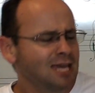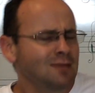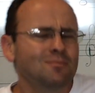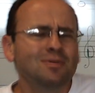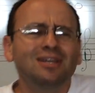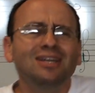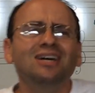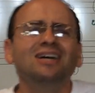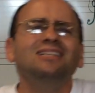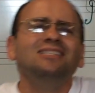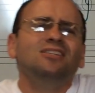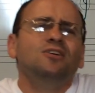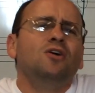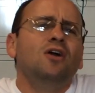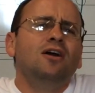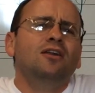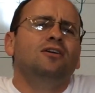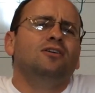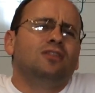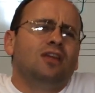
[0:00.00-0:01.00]
Because there
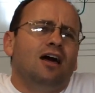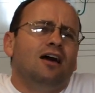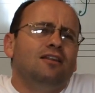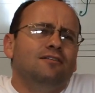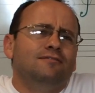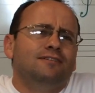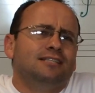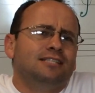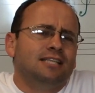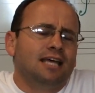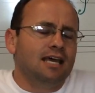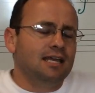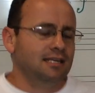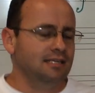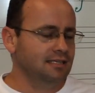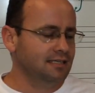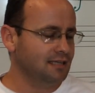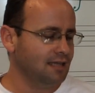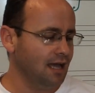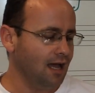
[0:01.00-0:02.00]
aren't a lot of
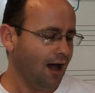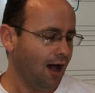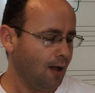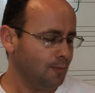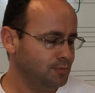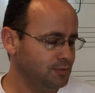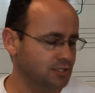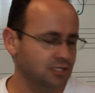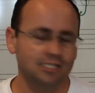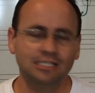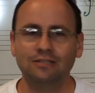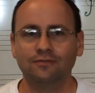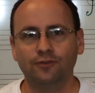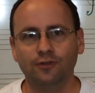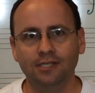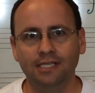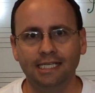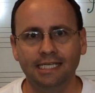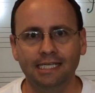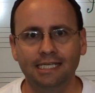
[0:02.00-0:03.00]
exciting options
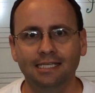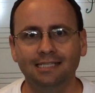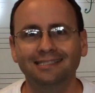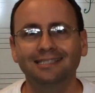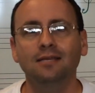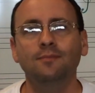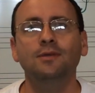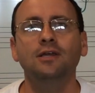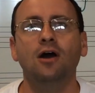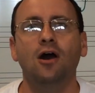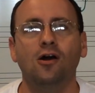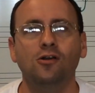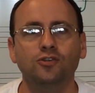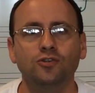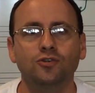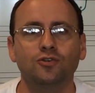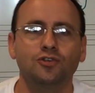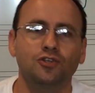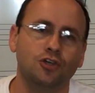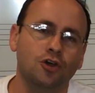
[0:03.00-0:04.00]
for E, let me
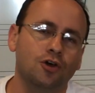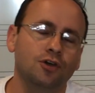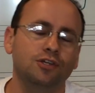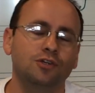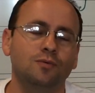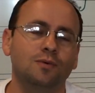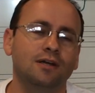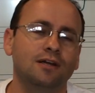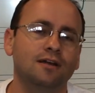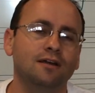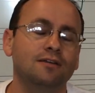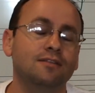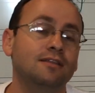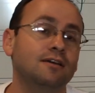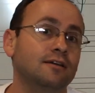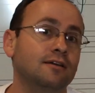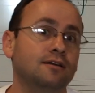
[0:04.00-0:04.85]
also show you where